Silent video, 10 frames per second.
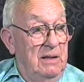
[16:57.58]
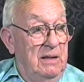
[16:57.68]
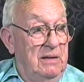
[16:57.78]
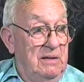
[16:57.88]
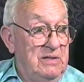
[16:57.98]

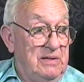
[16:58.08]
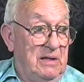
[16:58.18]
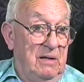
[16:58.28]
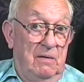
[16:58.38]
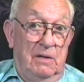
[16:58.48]
And these
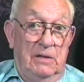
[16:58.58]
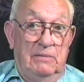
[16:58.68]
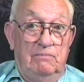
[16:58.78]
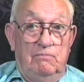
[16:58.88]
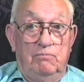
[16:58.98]
are uh,
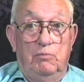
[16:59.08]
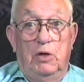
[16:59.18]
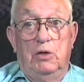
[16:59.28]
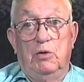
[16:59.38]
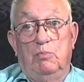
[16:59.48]

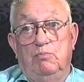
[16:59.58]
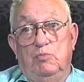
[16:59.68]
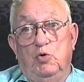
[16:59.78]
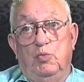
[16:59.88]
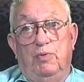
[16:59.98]

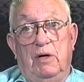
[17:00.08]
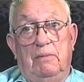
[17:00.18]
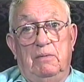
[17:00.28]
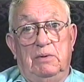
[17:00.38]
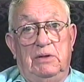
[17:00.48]
uh
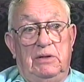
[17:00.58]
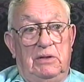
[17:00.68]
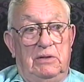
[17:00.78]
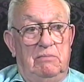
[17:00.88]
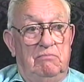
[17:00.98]
probably
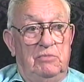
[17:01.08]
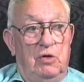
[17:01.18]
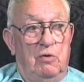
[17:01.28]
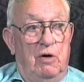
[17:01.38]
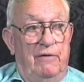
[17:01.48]
you
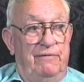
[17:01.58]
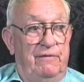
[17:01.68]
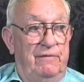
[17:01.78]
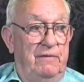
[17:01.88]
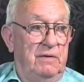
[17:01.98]
know off
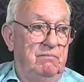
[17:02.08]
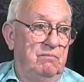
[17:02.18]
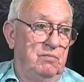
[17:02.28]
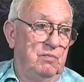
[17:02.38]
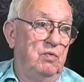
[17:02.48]
of a,
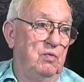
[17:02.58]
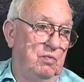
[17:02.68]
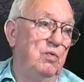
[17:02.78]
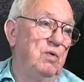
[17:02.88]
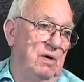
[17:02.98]

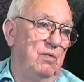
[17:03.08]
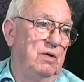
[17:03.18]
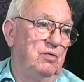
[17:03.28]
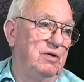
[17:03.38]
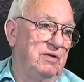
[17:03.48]
a, a
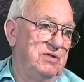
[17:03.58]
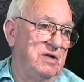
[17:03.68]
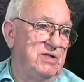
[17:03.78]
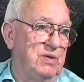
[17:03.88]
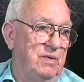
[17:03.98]
good
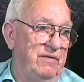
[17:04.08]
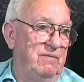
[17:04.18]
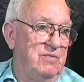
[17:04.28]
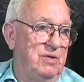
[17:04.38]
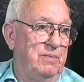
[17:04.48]
distance away
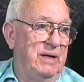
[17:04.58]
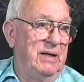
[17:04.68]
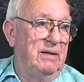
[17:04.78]
from Japan.